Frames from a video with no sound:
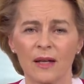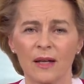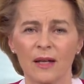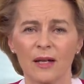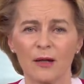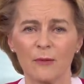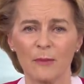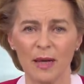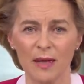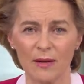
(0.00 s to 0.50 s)

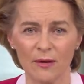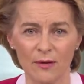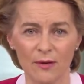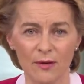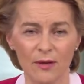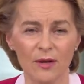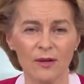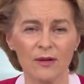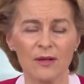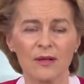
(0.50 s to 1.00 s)
And my
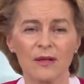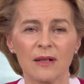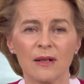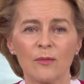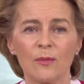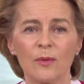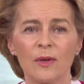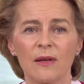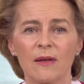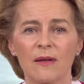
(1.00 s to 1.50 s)
thoughts
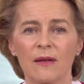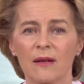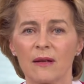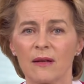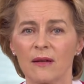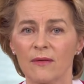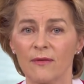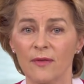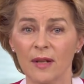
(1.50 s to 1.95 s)
are with the